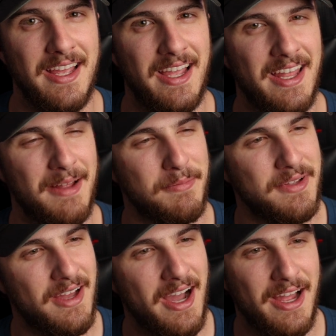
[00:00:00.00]
and I'm
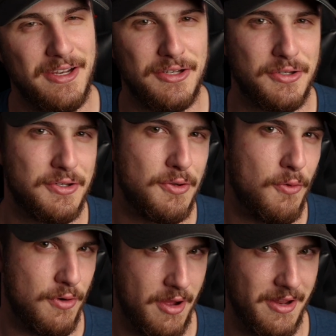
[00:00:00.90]
kind of
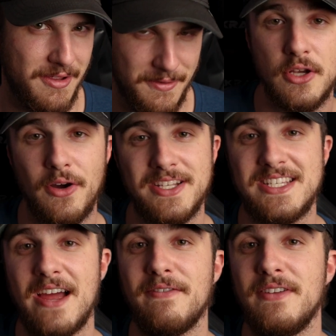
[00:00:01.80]
torn on it. So it's
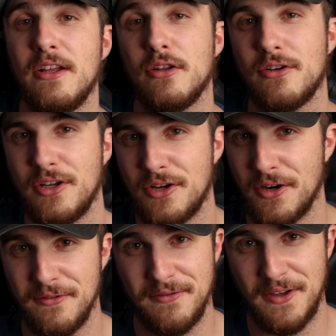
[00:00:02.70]
definitely a learning
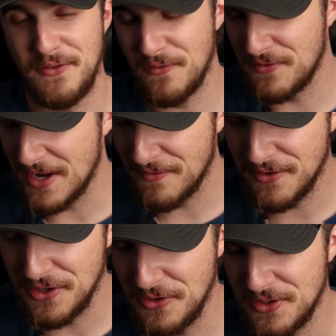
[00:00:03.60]
curve. If you've
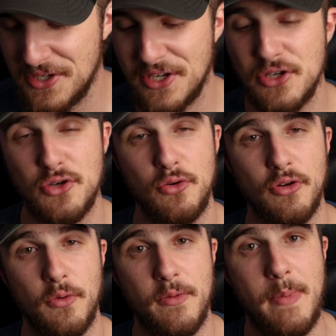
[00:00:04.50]
never used a
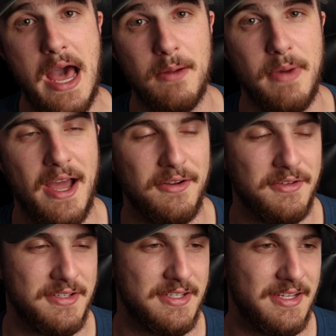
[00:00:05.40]
controller with back
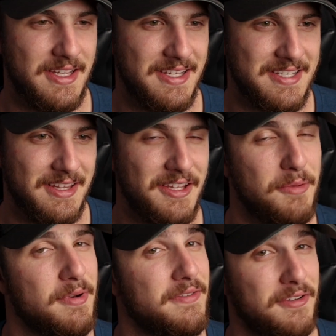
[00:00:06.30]
paddles, it's a
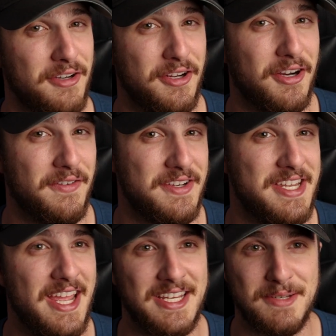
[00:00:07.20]
little bit of a learning curve. It
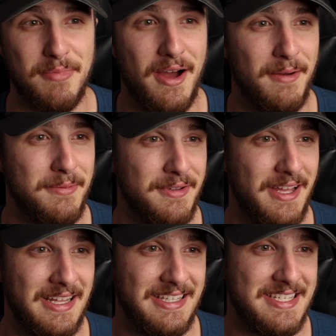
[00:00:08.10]
takes probably
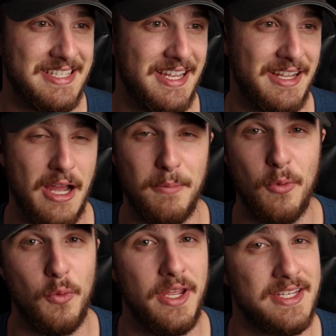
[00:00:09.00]
at least say a
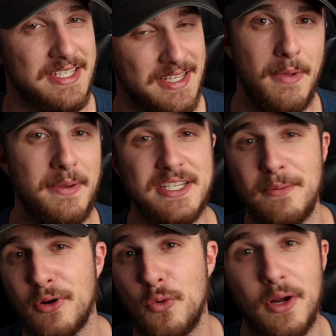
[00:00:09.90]
couple weeks. Maybe
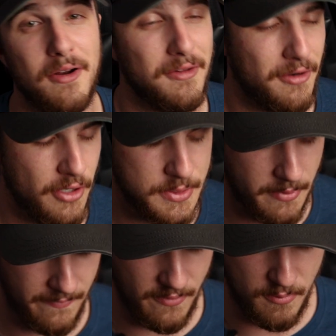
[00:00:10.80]
some are quicker learners,
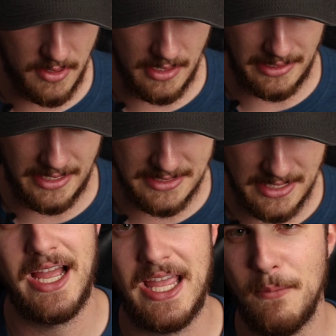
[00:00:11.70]
but for me at least,
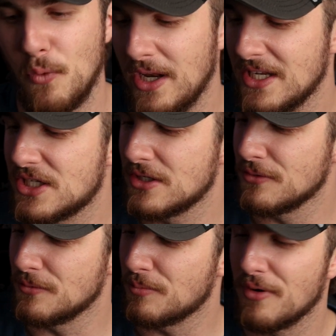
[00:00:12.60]
I kept wanting
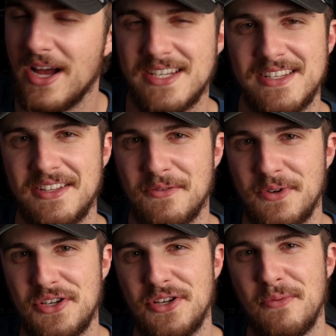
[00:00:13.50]
to press the
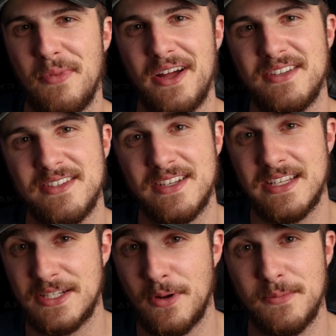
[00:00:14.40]
original buttons because
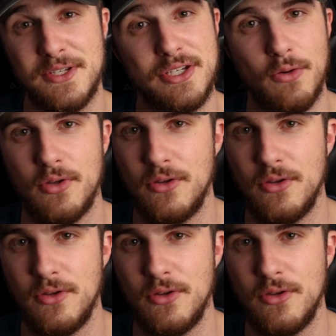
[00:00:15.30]
that's what I'm so